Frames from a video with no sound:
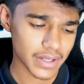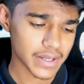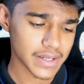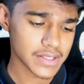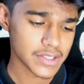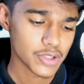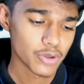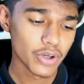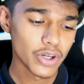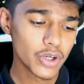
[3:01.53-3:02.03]

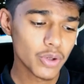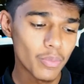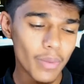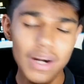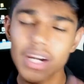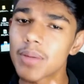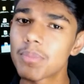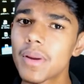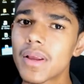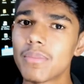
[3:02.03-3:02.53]
is you need to
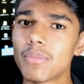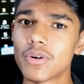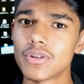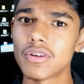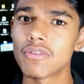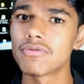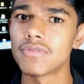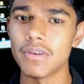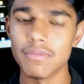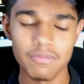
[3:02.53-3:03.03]
multiply both
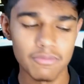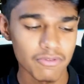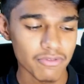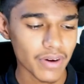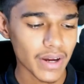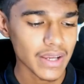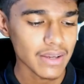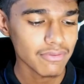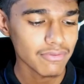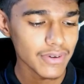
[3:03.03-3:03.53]
of them,
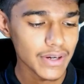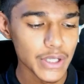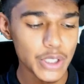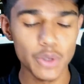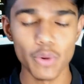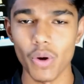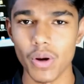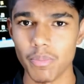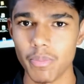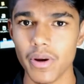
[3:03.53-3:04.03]
5 into
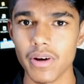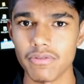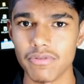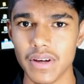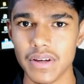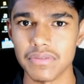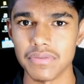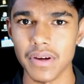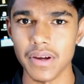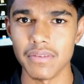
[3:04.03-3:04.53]

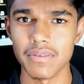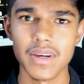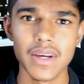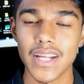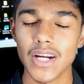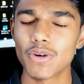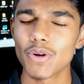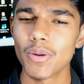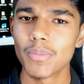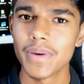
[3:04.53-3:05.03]
1.55,
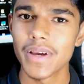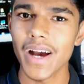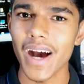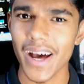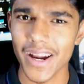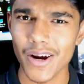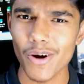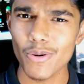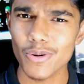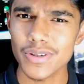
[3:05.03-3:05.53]
that will be
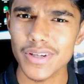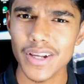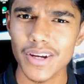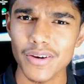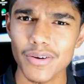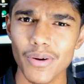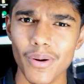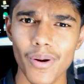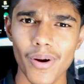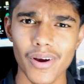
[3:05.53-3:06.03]
around
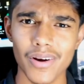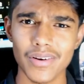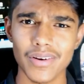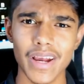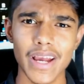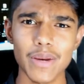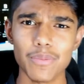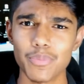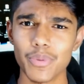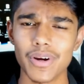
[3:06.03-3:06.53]
10 or
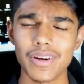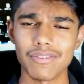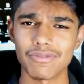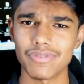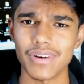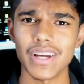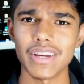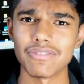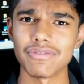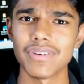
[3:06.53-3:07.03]

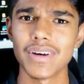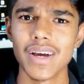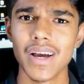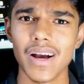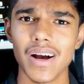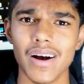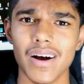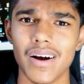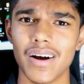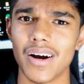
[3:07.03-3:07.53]

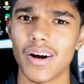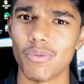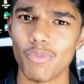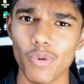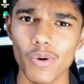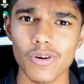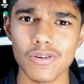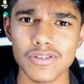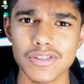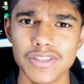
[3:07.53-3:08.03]
9.5
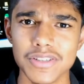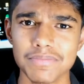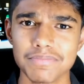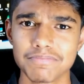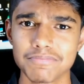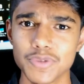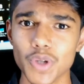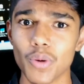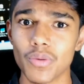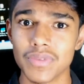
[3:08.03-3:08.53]
volts.
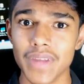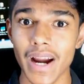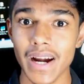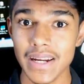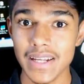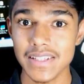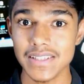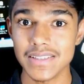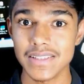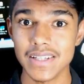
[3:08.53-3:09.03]
So that
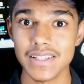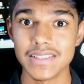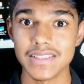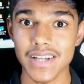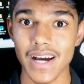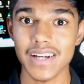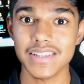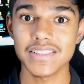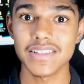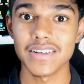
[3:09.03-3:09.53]
is the
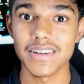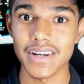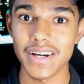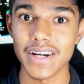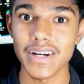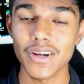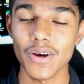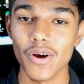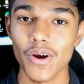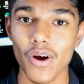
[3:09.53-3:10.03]
charging
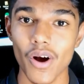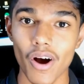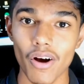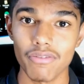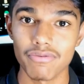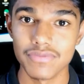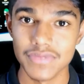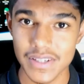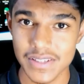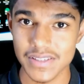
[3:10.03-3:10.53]
rate of
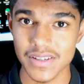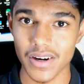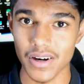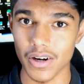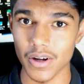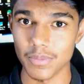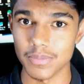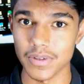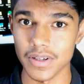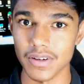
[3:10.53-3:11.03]
this
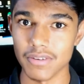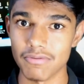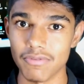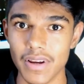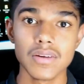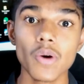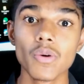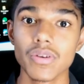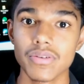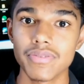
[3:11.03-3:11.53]
adapter.
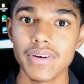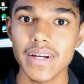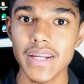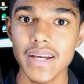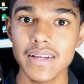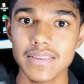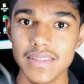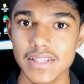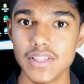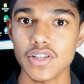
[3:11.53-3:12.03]
Now if I
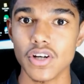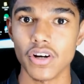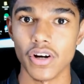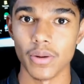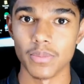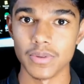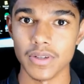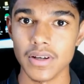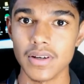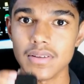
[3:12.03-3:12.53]
take this
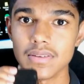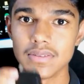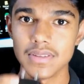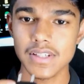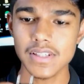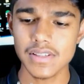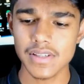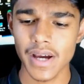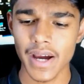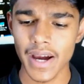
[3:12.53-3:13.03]
adapter,
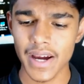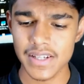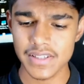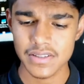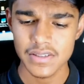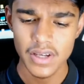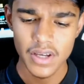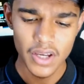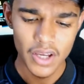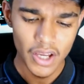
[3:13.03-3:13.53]
this
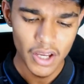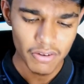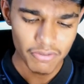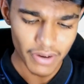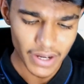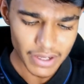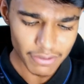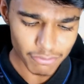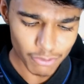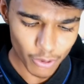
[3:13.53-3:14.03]
has
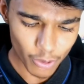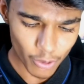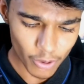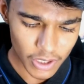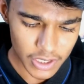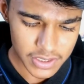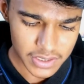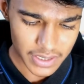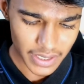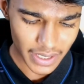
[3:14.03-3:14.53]
5
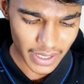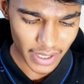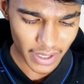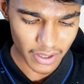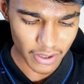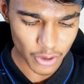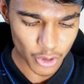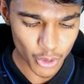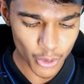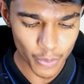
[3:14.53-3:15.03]
volts
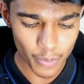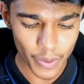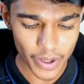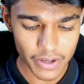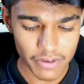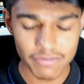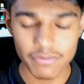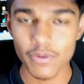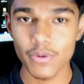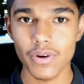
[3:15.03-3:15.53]
and
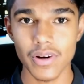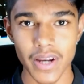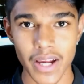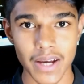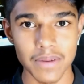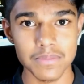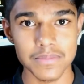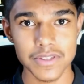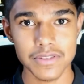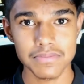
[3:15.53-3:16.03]
2.4
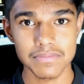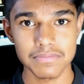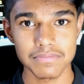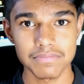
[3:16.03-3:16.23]
amps,